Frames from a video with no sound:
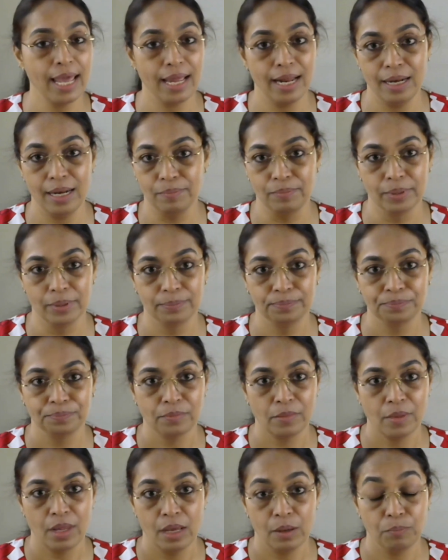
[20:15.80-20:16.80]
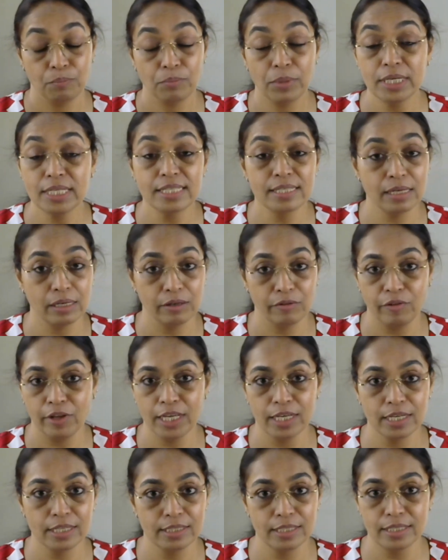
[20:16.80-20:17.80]
help. But
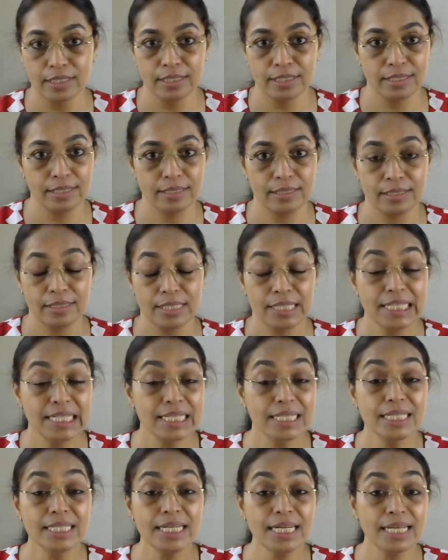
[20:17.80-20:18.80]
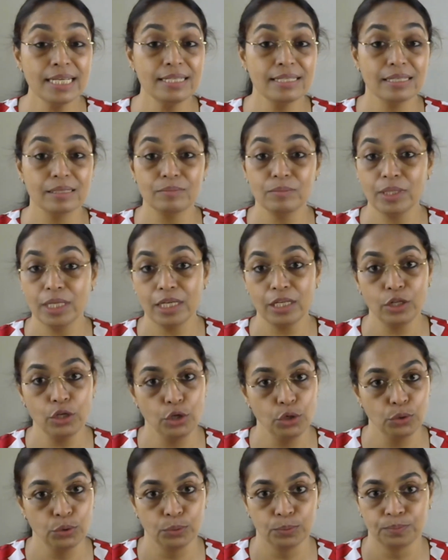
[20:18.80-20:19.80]
serving others, learning something
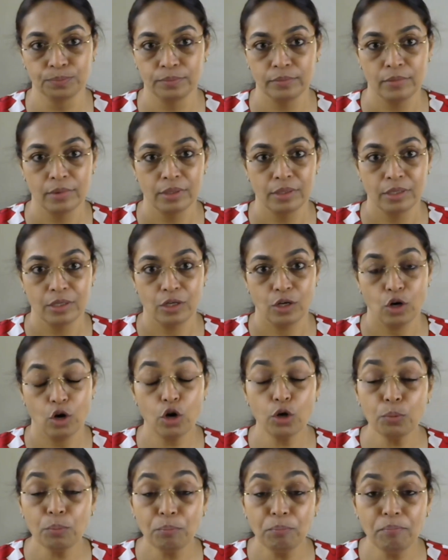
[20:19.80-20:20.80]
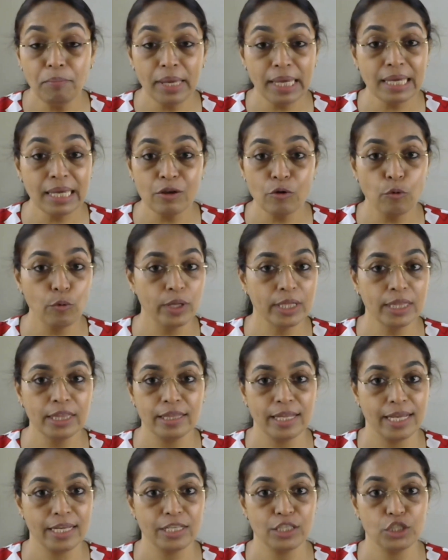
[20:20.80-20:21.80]
new, or being with
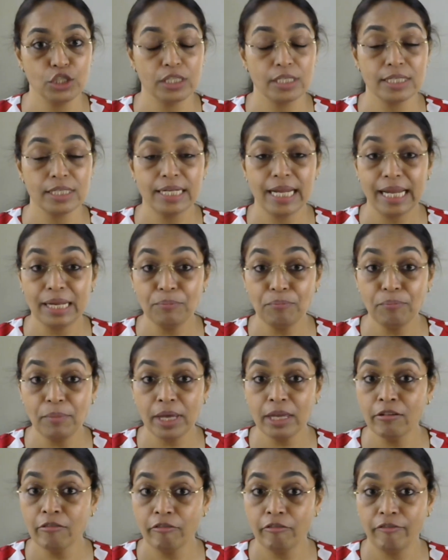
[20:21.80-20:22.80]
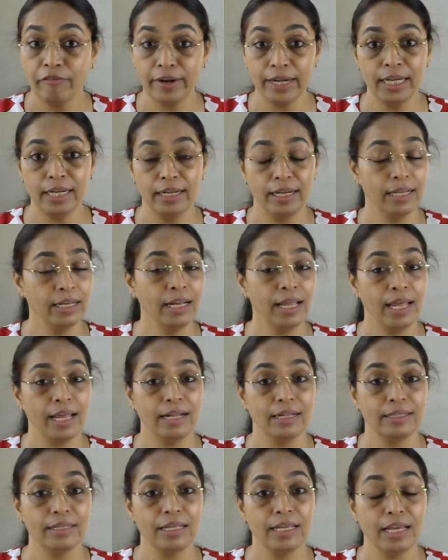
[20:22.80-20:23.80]
nature and being fit and
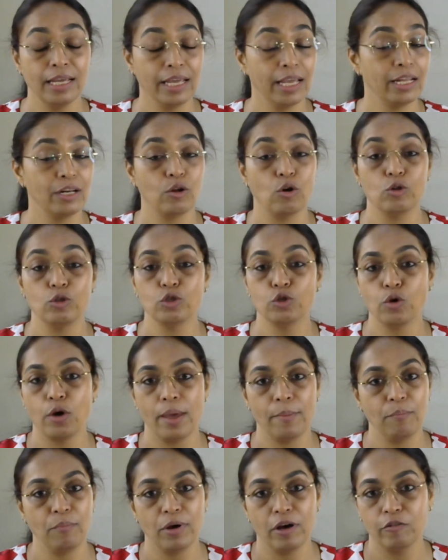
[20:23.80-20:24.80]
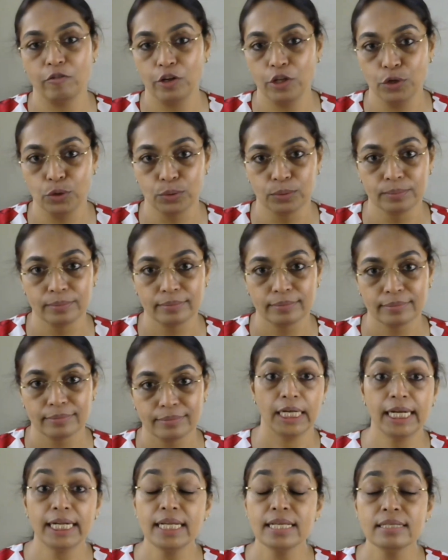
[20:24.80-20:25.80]
healthy can also empower you.
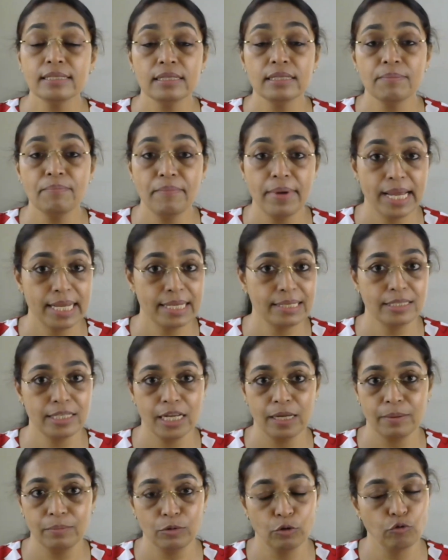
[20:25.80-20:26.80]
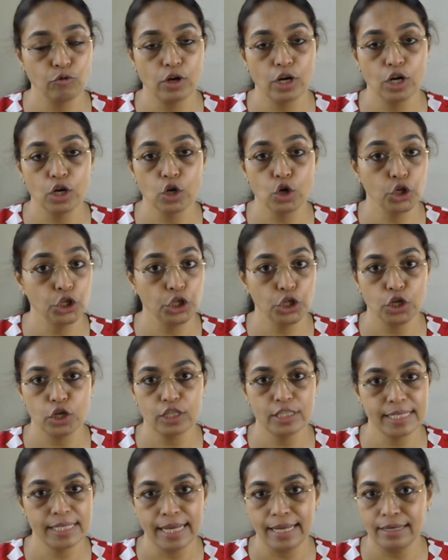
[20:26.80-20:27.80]
It is the best time to work on
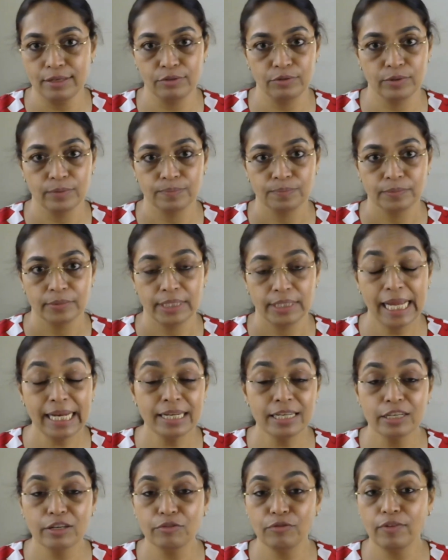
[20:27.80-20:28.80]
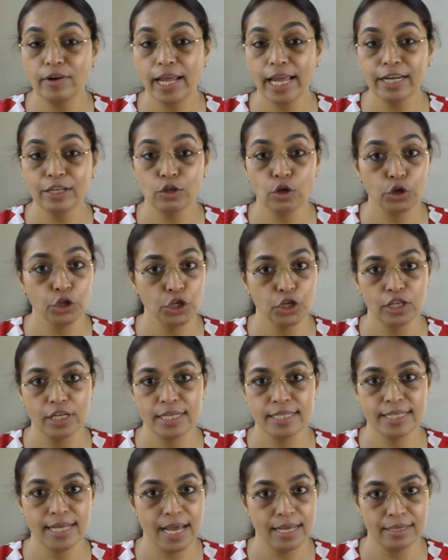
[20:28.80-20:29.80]
yourself and reflect on your
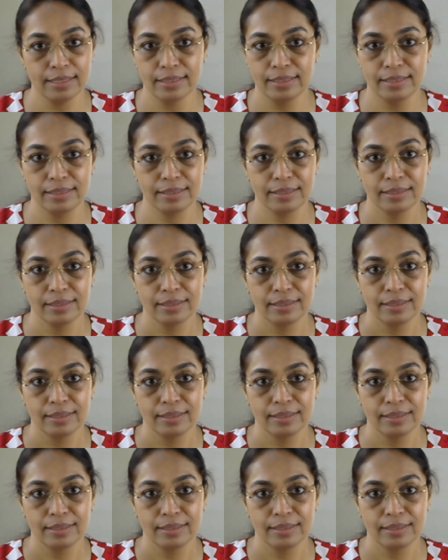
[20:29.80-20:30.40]
desires